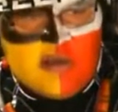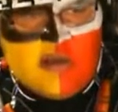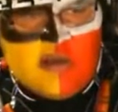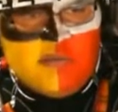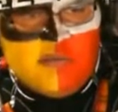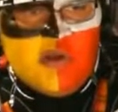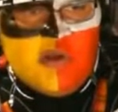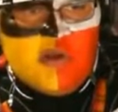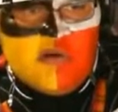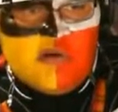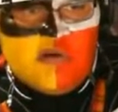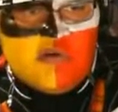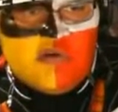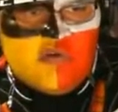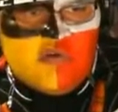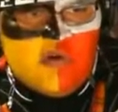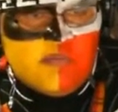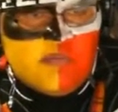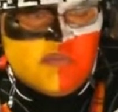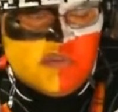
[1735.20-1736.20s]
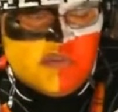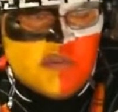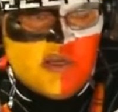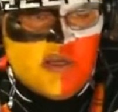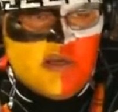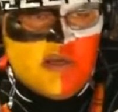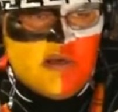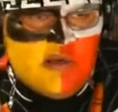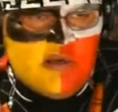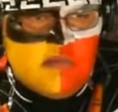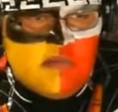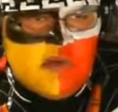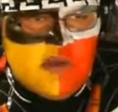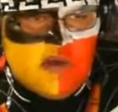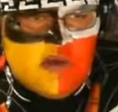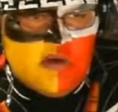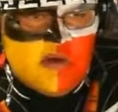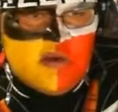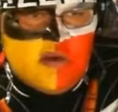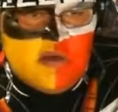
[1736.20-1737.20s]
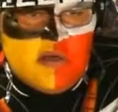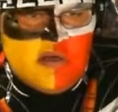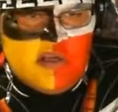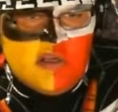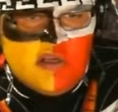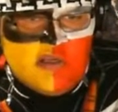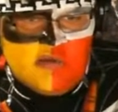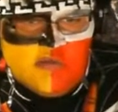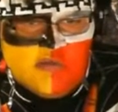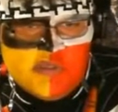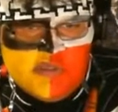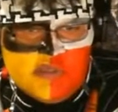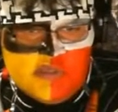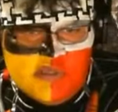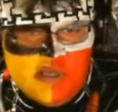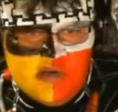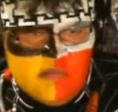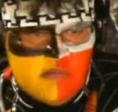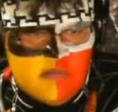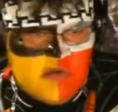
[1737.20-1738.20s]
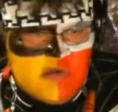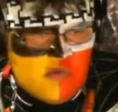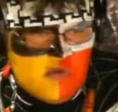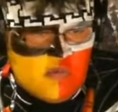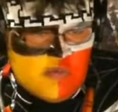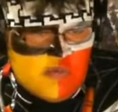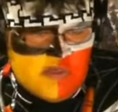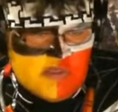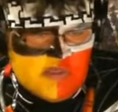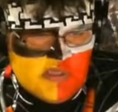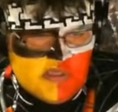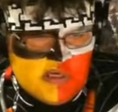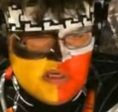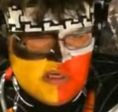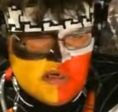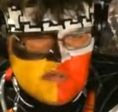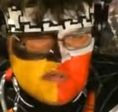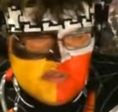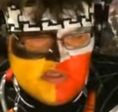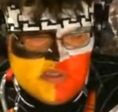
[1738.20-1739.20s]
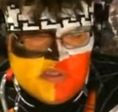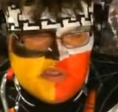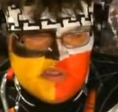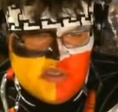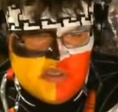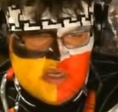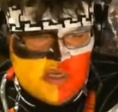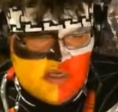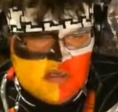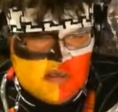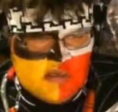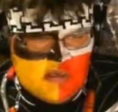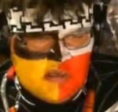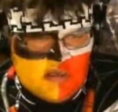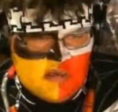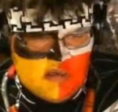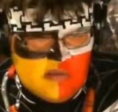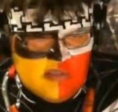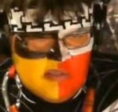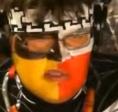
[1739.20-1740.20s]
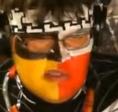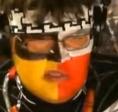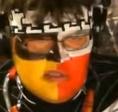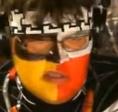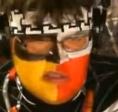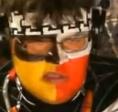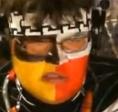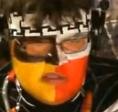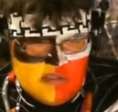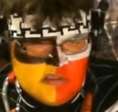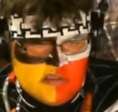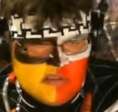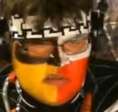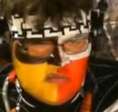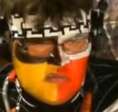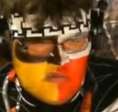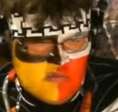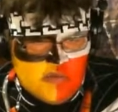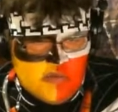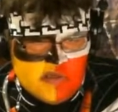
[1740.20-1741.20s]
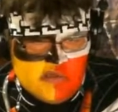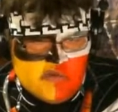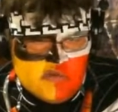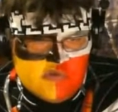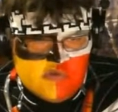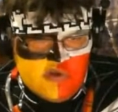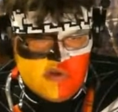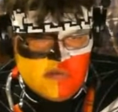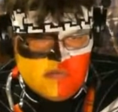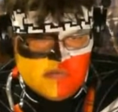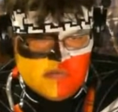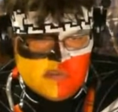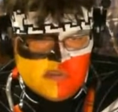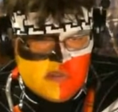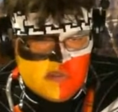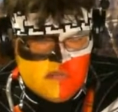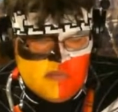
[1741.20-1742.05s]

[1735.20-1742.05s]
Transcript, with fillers: I'm not on Trump's side, I'm not on Hillary's side, I'm nobody's side. I'm just saying that this is through my dreams.